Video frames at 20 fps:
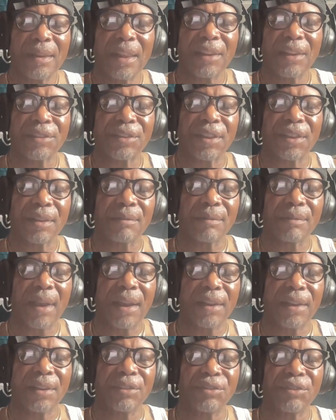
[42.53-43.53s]
Let's get
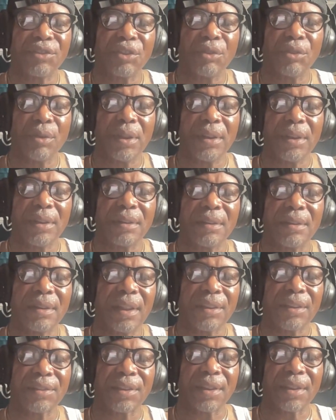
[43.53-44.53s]
right into it.
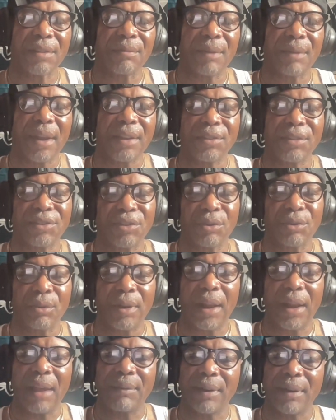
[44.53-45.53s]
Let's get right
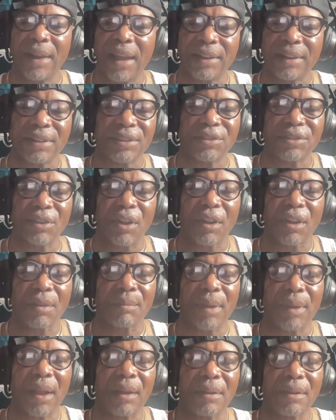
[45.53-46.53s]
to it. I have a lot to talk
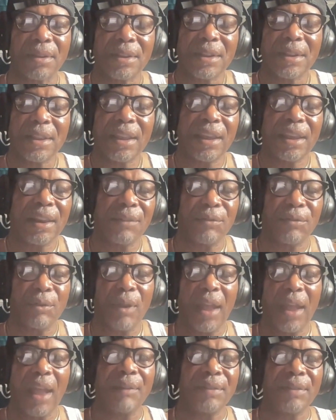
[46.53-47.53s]
about. And if
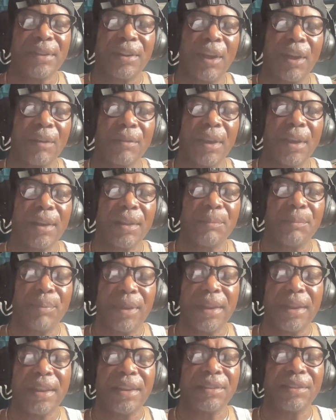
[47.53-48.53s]
you haven't already,
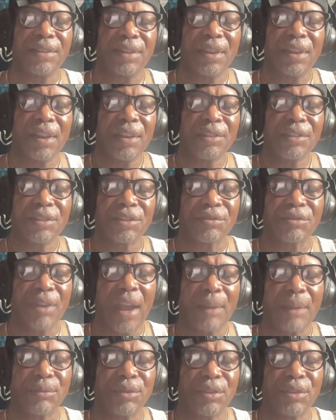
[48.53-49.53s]
please
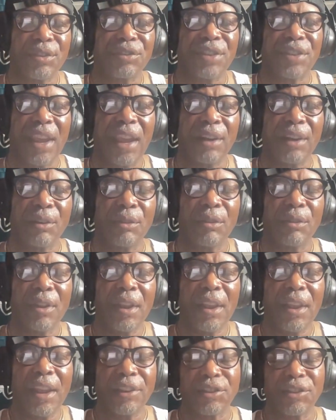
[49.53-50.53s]
subscribe to the channel,
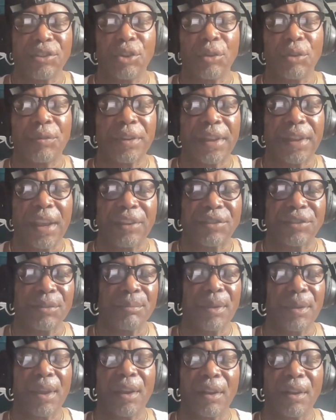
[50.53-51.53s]
hit the
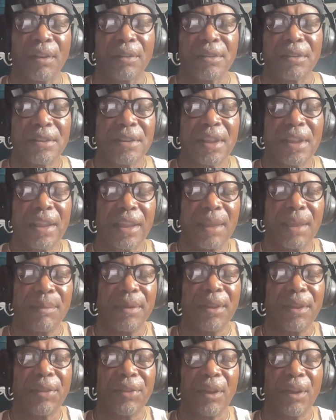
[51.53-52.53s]
notification bell, and give
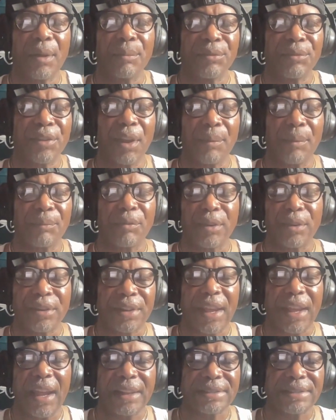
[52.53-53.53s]
me the thumbs up for
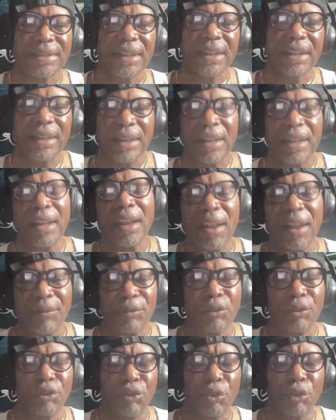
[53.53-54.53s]
the content
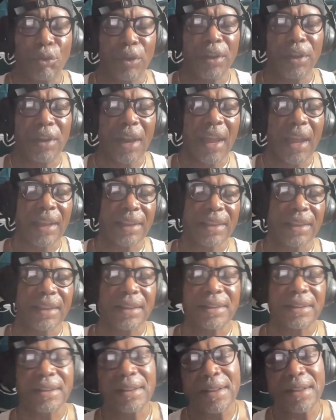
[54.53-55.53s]
if you duly like it.